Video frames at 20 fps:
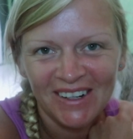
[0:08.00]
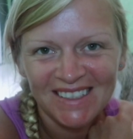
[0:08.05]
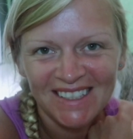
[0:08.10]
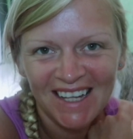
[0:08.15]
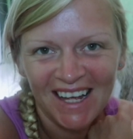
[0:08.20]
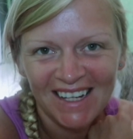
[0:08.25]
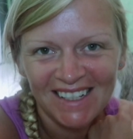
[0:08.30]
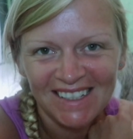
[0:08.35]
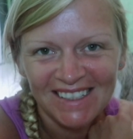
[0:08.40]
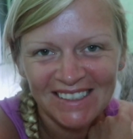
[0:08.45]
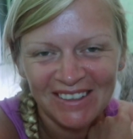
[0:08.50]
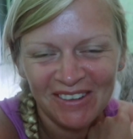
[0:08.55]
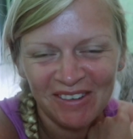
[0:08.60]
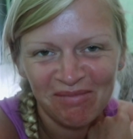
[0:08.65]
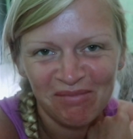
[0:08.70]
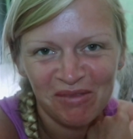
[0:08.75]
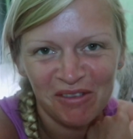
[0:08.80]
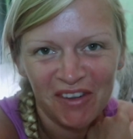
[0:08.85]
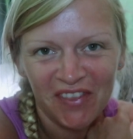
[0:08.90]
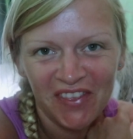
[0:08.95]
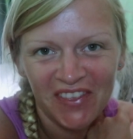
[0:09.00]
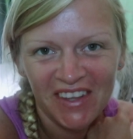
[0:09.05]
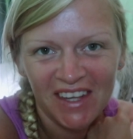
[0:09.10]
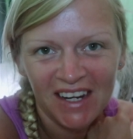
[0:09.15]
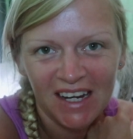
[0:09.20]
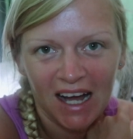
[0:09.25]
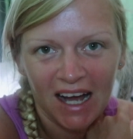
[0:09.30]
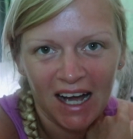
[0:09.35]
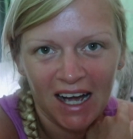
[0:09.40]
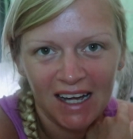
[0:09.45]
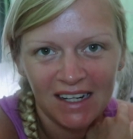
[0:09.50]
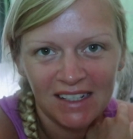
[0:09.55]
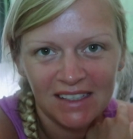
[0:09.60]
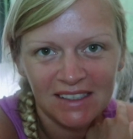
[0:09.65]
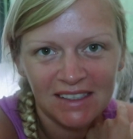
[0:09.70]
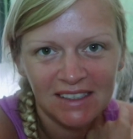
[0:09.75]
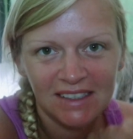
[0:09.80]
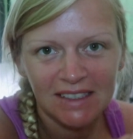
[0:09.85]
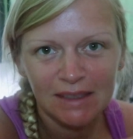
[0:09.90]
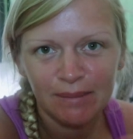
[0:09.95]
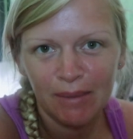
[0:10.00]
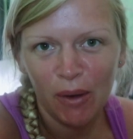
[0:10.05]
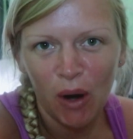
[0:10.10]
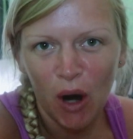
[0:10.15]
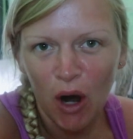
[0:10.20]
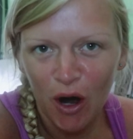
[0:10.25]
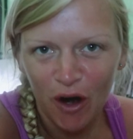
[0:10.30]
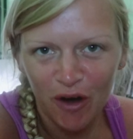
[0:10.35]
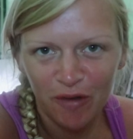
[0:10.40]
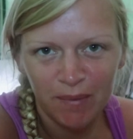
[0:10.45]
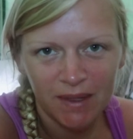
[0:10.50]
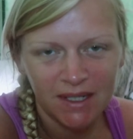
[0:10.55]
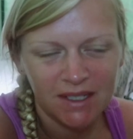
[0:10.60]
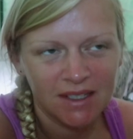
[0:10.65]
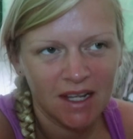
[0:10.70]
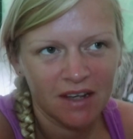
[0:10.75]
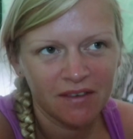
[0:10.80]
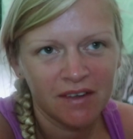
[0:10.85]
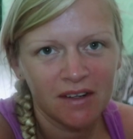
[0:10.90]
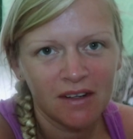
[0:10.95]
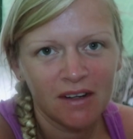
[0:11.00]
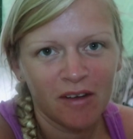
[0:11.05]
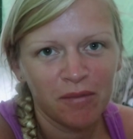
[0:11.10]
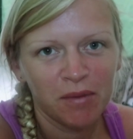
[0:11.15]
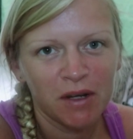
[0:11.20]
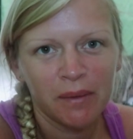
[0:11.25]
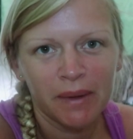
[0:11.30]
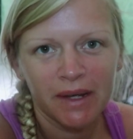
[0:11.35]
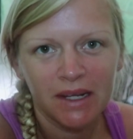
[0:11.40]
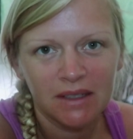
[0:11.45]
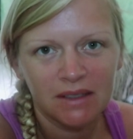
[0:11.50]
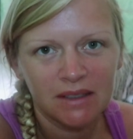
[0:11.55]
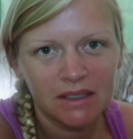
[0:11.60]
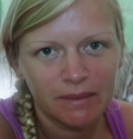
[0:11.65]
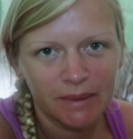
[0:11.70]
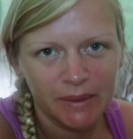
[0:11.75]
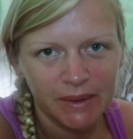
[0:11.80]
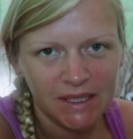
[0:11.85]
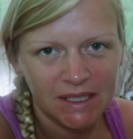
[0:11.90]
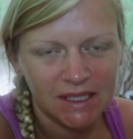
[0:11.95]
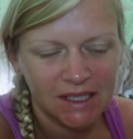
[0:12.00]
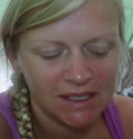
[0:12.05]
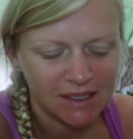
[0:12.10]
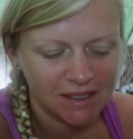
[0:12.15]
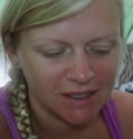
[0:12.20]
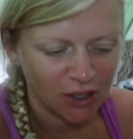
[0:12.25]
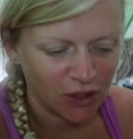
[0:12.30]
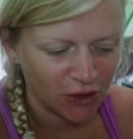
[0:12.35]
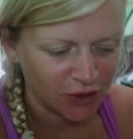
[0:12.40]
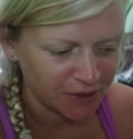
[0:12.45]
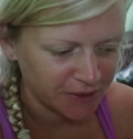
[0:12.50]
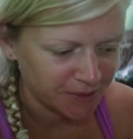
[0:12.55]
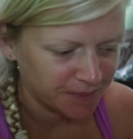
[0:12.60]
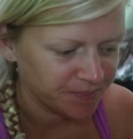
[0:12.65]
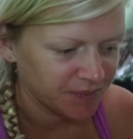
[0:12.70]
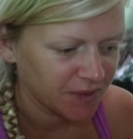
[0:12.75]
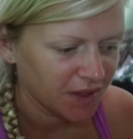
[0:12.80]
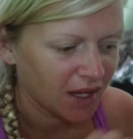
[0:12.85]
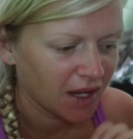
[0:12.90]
tent on Perhentian Island. It's about 7:30. I've been awake since about 6 o'clock.